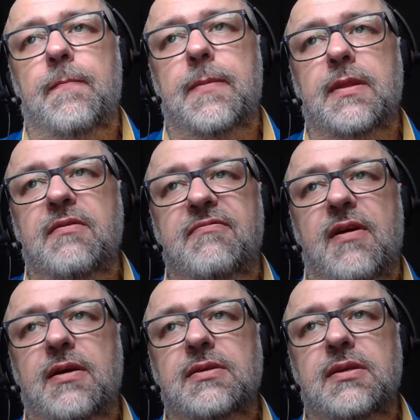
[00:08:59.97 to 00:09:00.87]

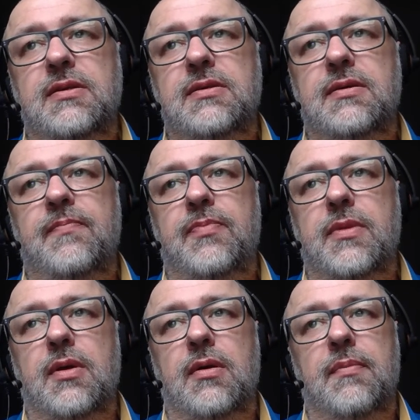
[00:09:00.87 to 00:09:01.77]
defines it.
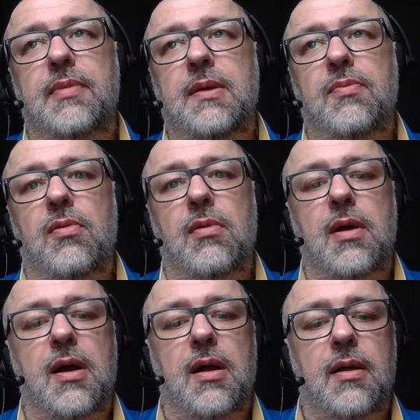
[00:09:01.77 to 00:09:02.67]
People
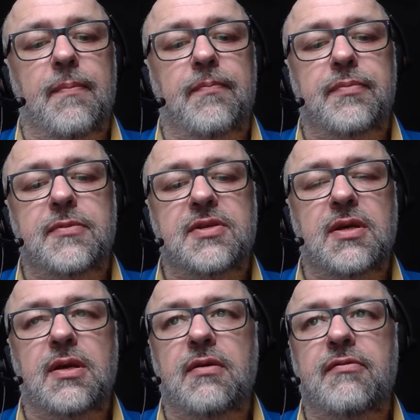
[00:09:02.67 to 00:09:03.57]
are seeking